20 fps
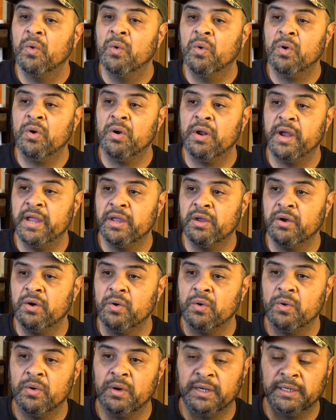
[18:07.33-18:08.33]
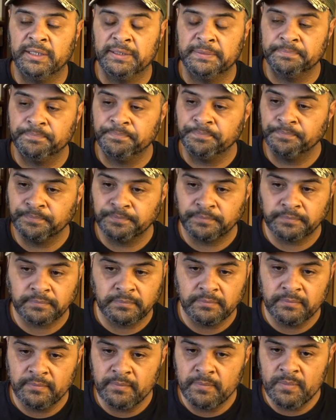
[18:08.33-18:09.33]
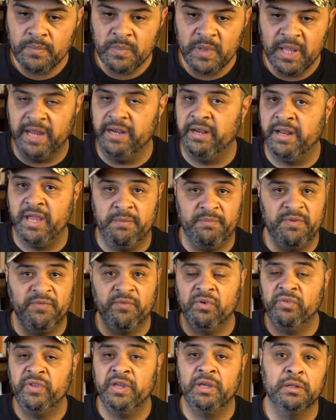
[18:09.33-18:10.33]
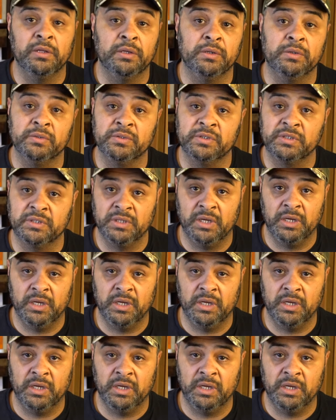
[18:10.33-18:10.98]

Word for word: Or I go um, at night before they close.